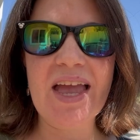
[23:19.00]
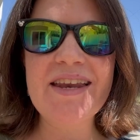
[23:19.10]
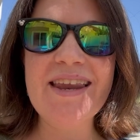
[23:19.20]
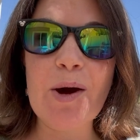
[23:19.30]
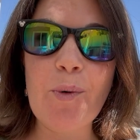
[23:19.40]

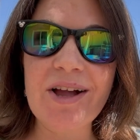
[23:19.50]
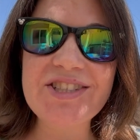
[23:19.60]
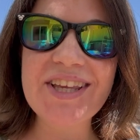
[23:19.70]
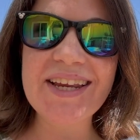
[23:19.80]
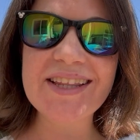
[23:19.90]
Now watch
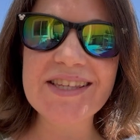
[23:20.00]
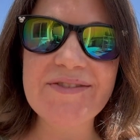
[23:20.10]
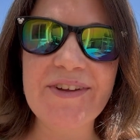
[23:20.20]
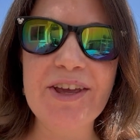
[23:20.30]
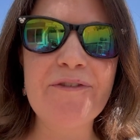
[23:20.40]
the end of this
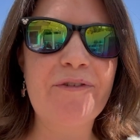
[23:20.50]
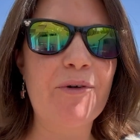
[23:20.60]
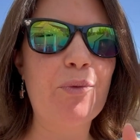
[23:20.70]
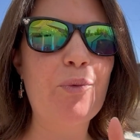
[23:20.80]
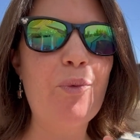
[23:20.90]
video for
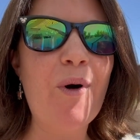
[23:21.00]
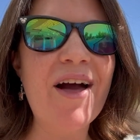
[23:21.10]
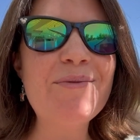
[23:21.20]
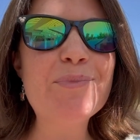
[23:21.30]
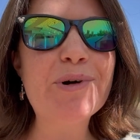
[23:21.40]

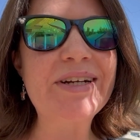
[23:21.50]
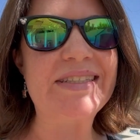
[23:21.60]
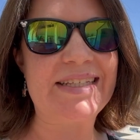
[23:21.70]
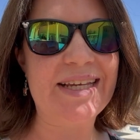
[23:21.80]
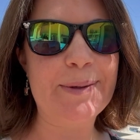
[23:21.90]
one more
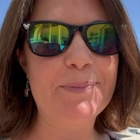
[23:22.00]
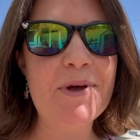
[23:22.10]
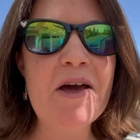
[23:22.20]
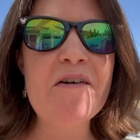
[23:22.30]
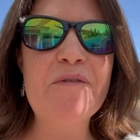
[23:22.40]
tip
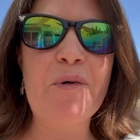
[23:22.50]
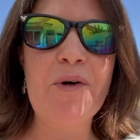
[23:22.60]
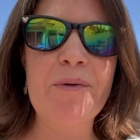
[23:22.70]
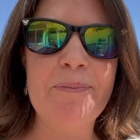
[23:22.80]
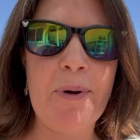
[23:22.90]

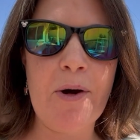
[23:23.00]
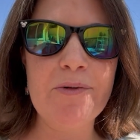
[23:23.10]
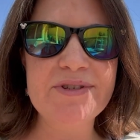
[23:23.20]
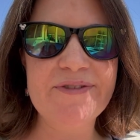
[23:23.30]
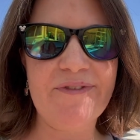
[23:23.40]
for
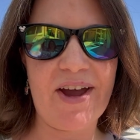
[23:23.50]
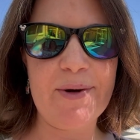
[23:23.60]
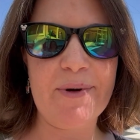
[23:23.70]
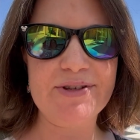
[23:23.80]
post-fireworks